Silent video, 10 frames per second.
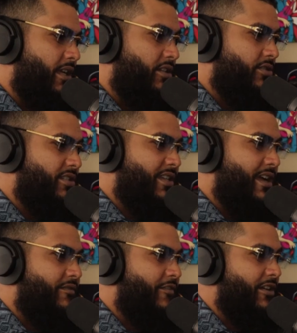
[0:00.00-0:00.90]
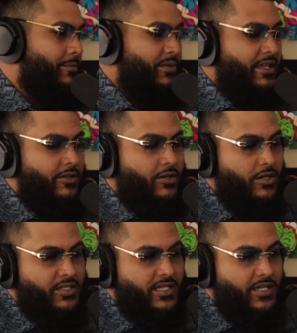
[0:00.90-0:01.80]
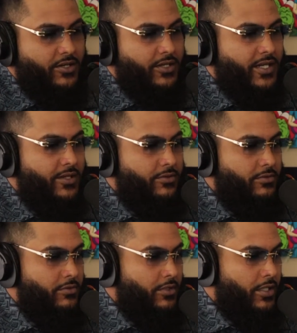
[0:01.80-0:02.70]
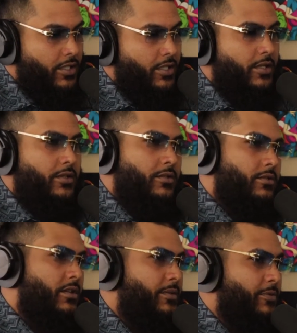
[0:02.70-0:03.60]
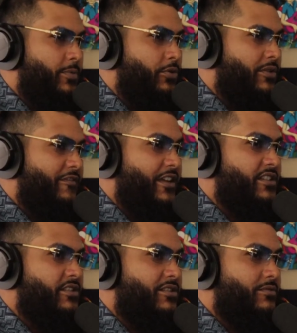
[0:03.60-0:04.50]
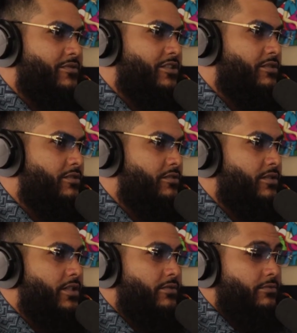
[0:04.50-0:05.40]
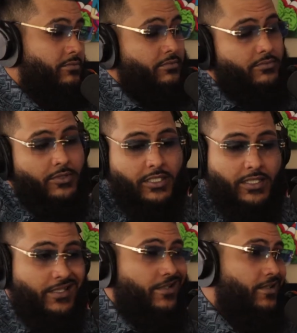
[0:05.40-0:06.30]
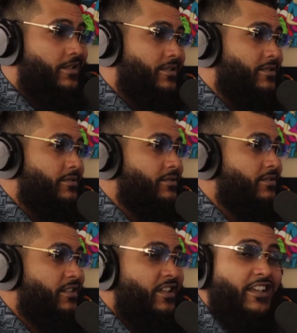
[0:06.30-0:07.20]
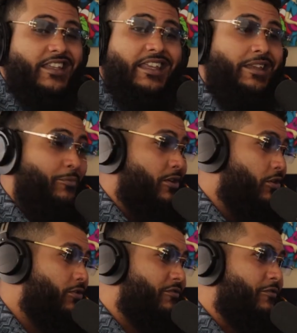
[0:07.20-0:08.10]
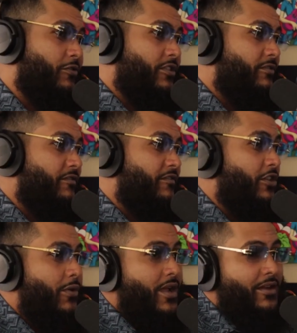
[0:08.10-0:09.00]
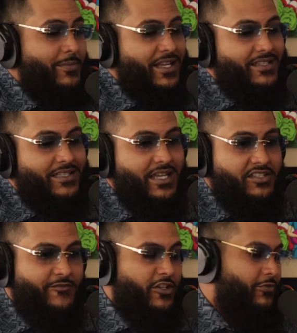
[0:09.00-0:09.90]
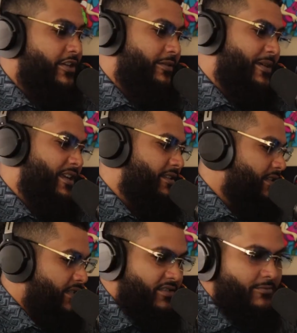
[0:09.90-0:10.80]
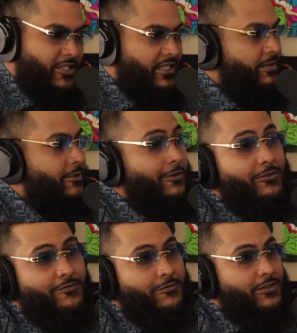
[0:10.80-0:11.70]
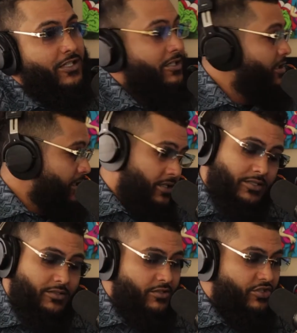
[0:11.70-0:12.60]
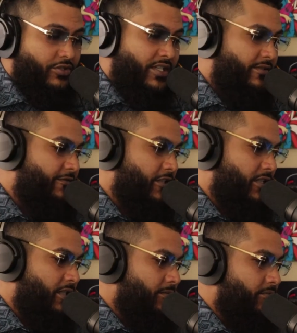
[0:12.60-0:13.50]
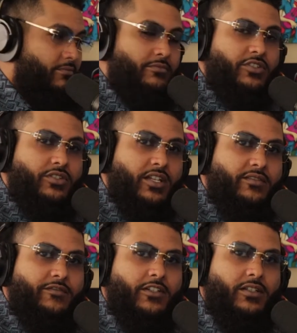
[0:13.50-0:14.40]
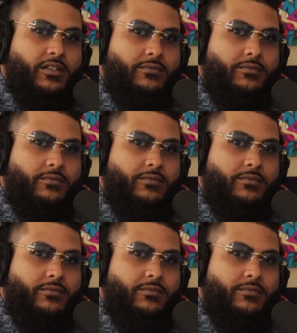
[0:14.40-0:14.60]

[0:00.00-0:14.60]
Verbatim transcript: Like you just gotta fucking play the cards that you're dealt. Keep your poker face on, bro, and listen. Keep going for it. Fuck what anybody says. Fuck what anybody thinks, bro. Keep going for it. Straight the fuck up. Straight the fuck.